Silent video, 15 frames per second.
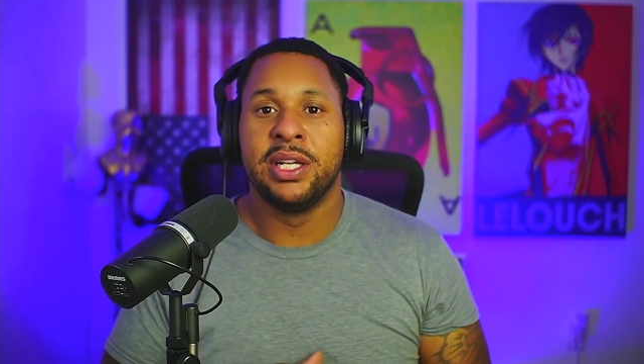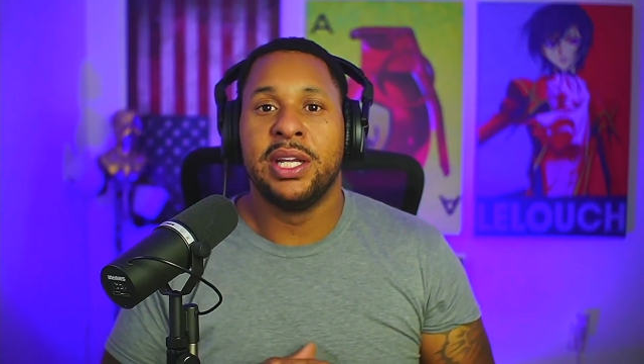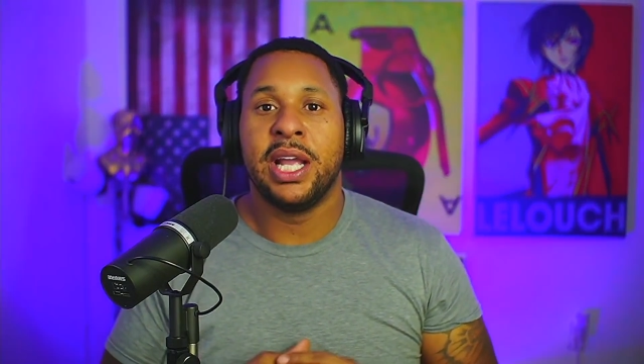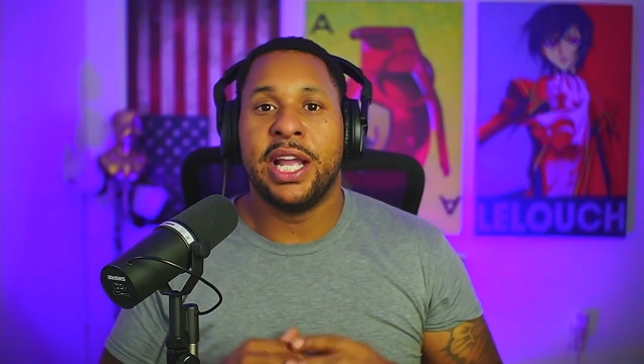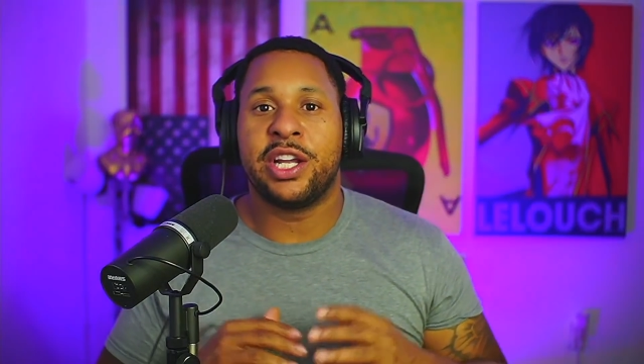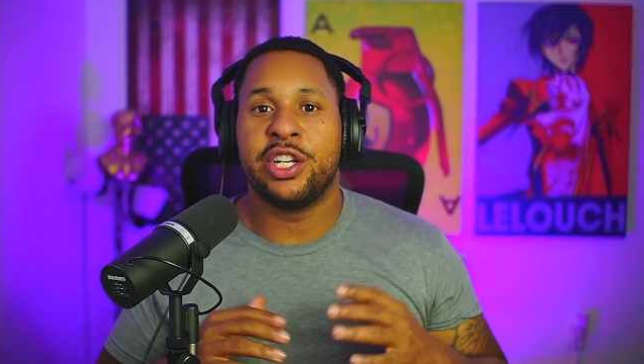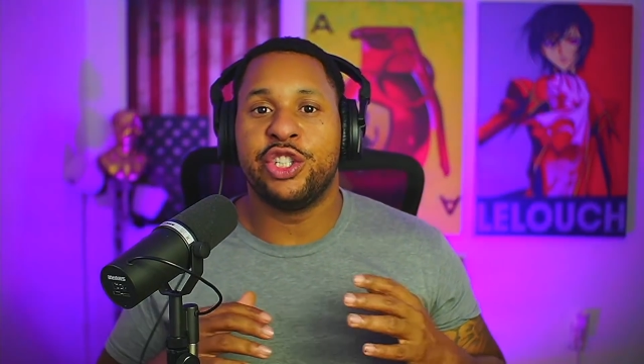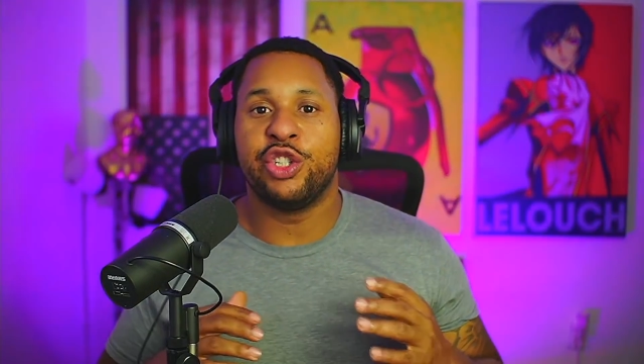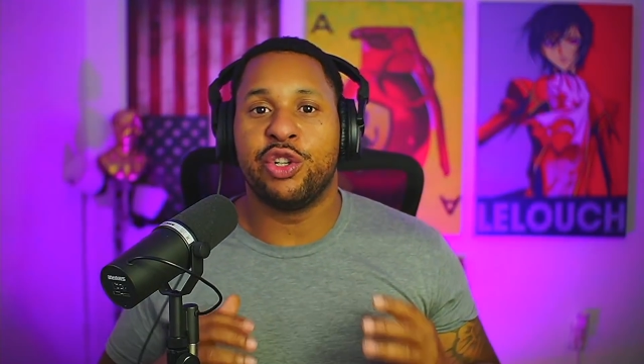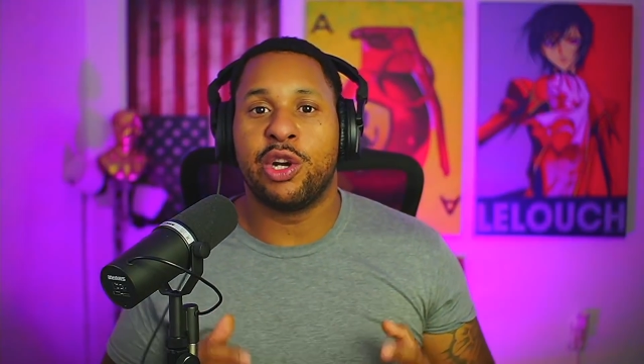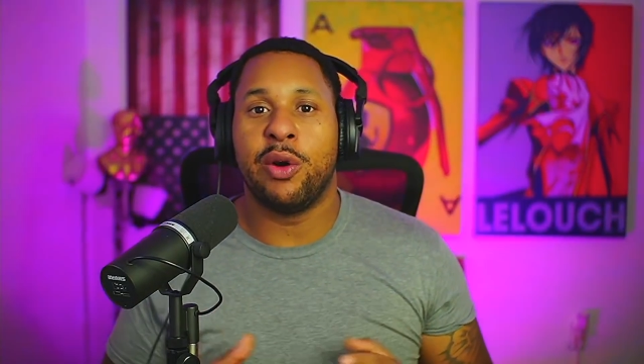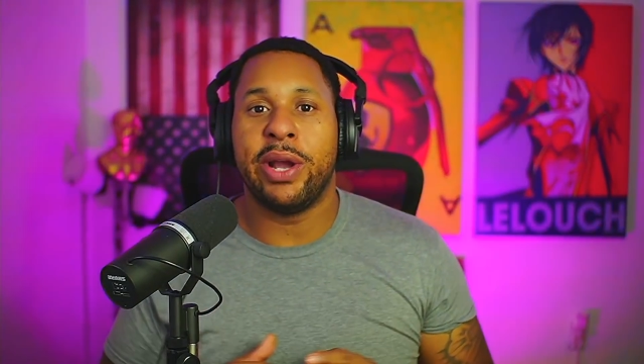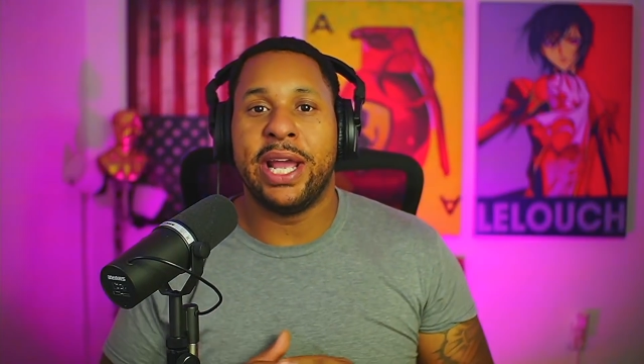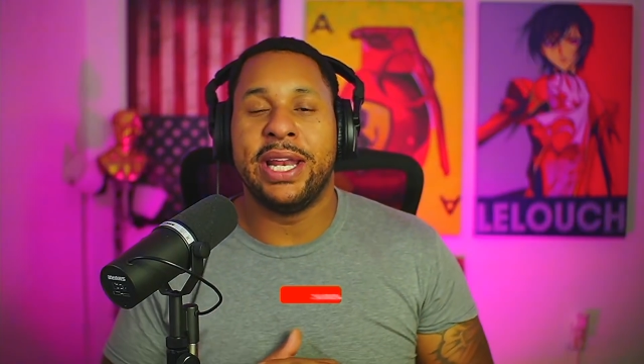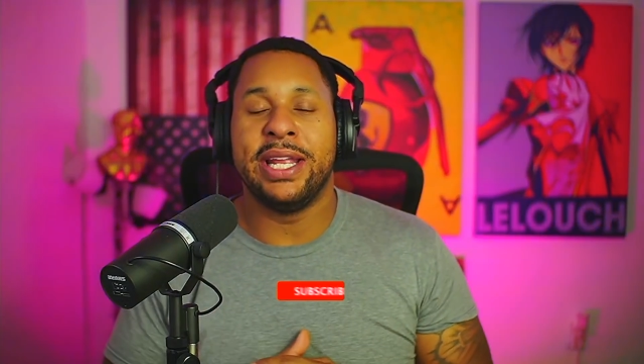And could you
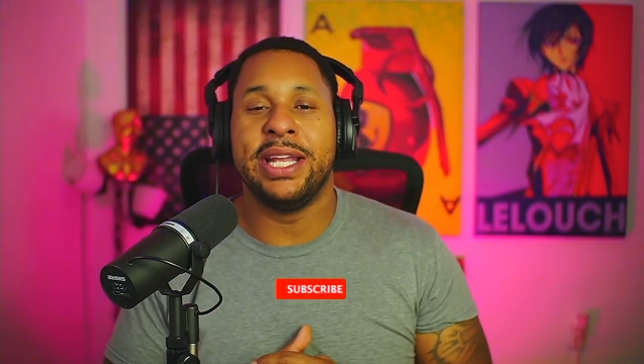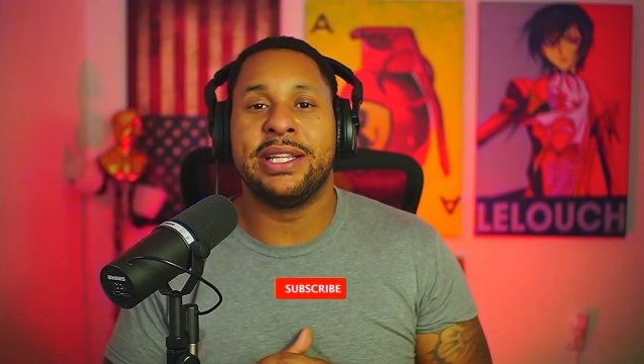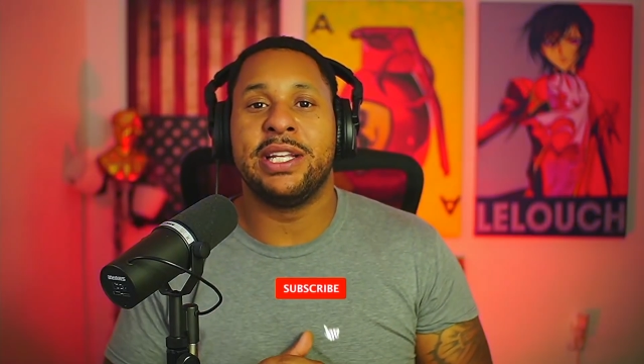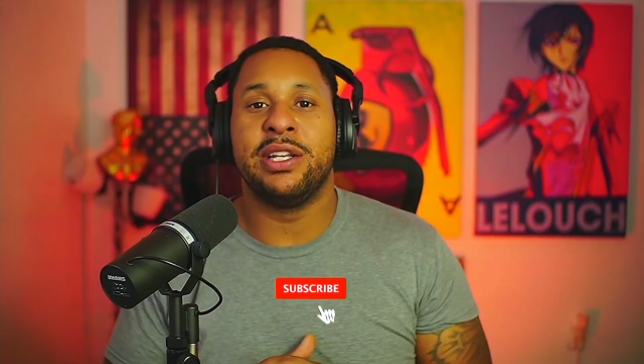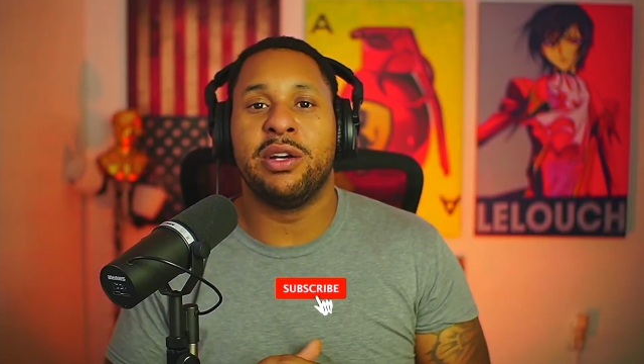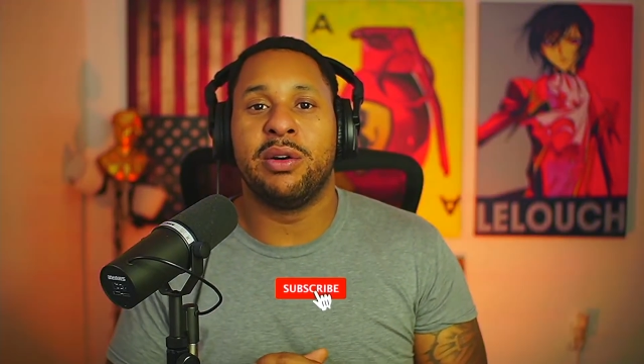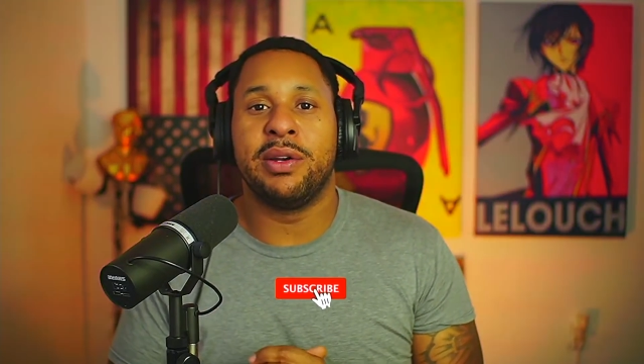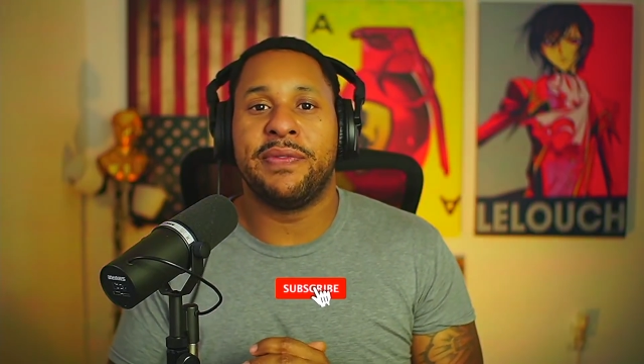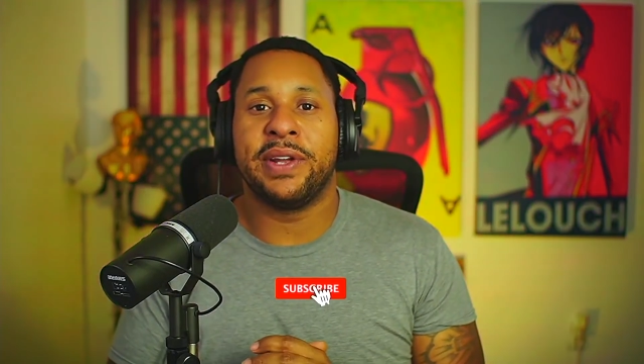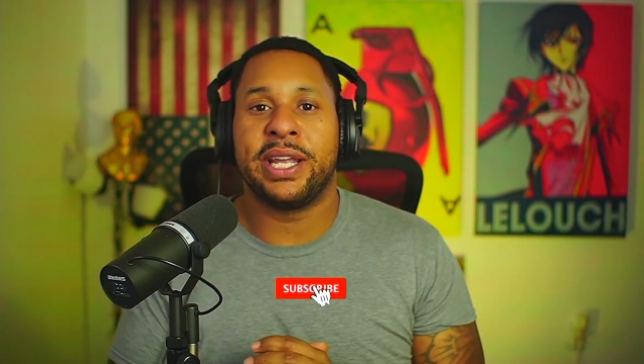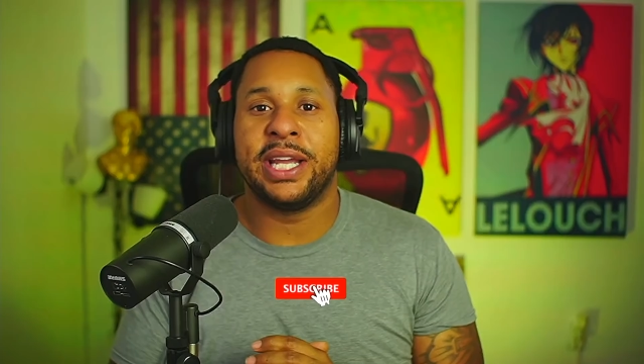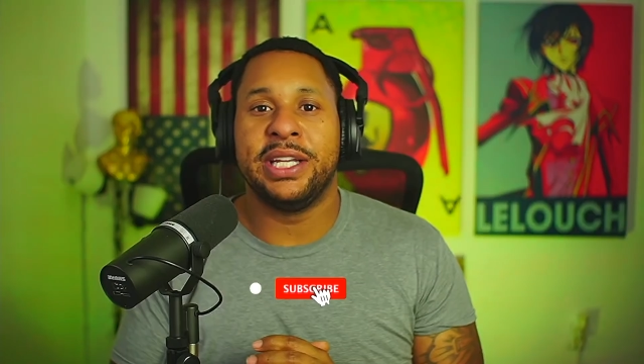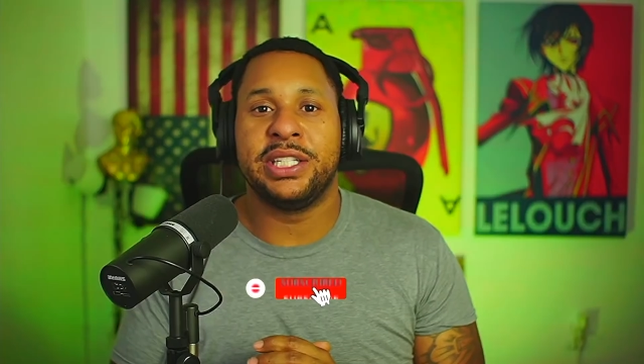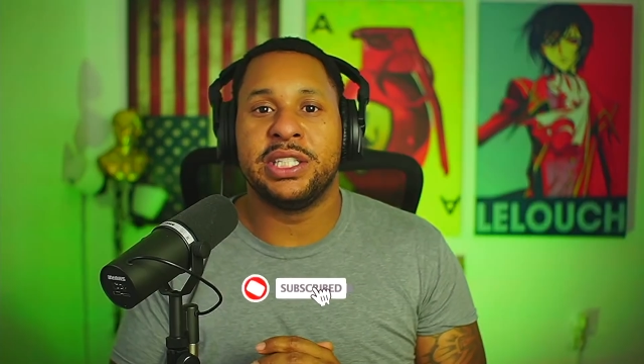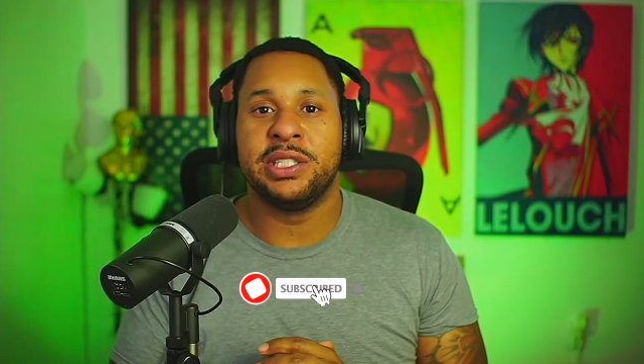go ahead and hit the
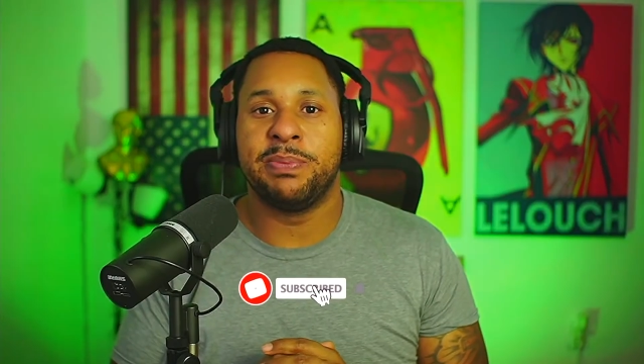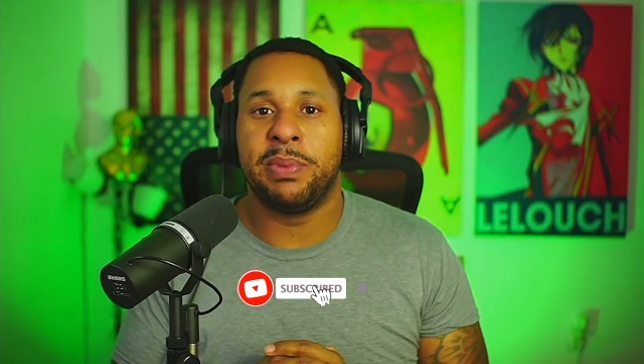notifications